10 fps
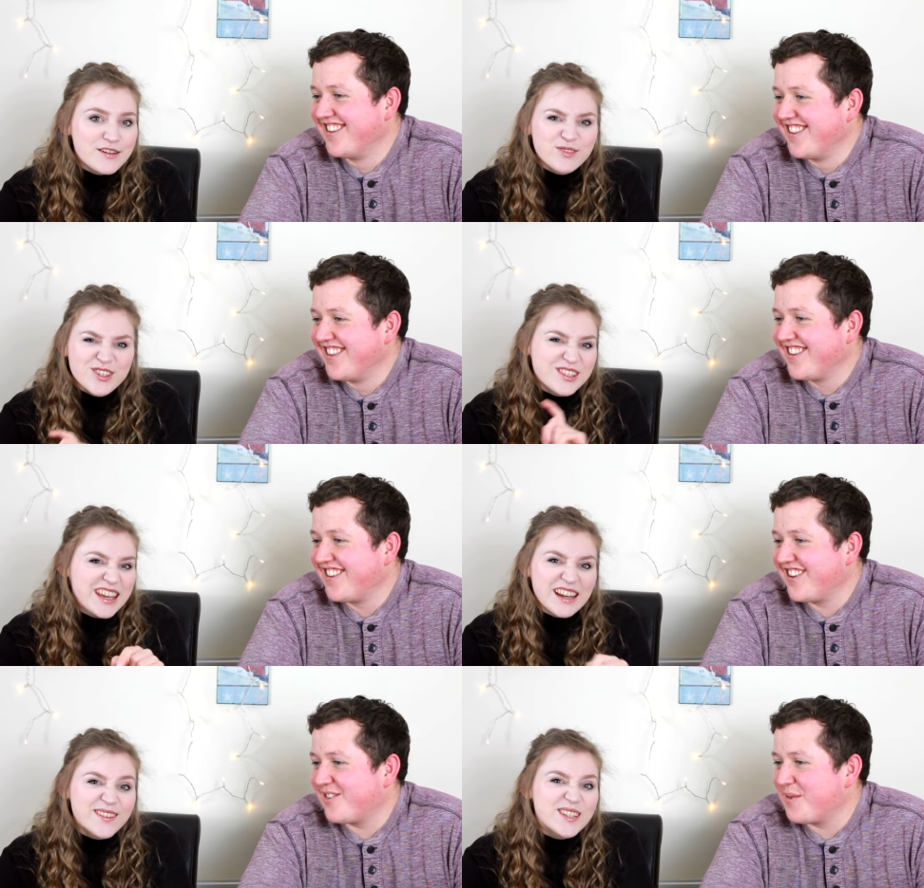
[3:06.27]
Speaker 1: and it was just a
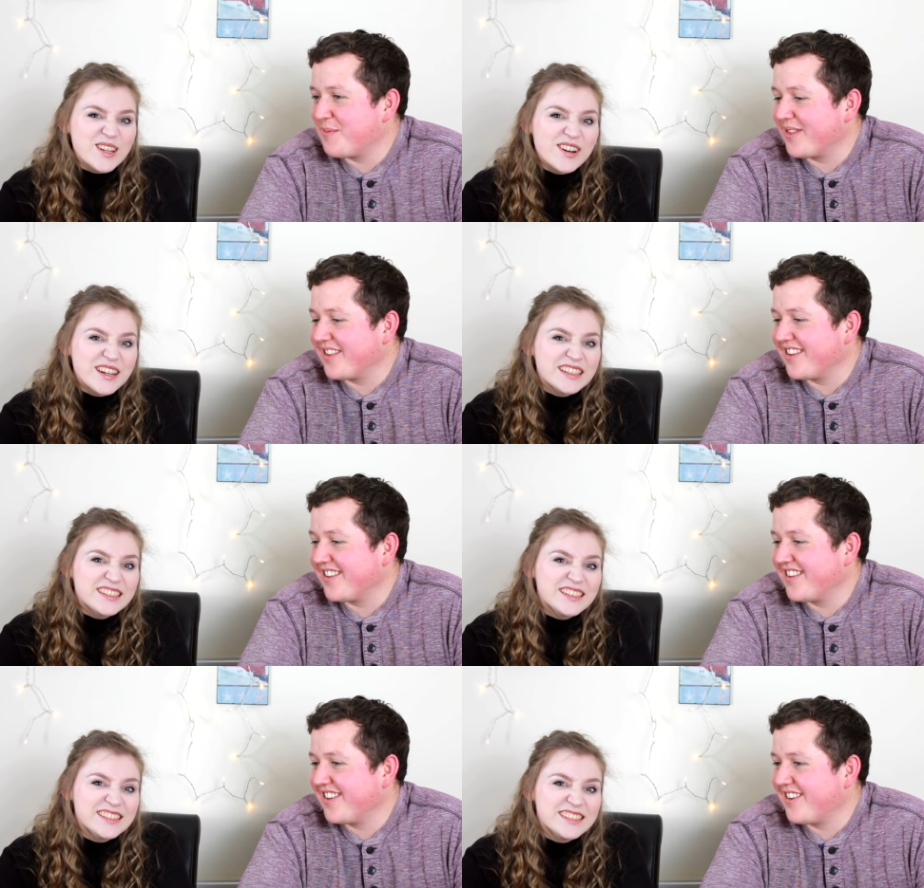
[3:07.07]
yellow I sign.
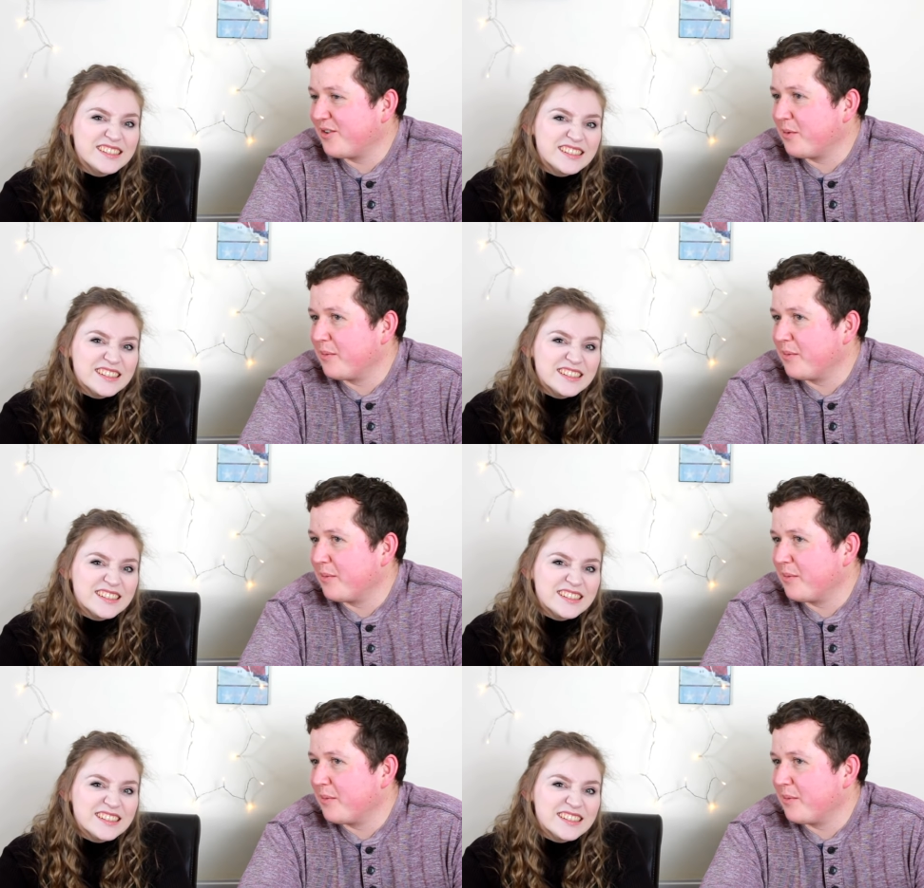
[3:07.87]
I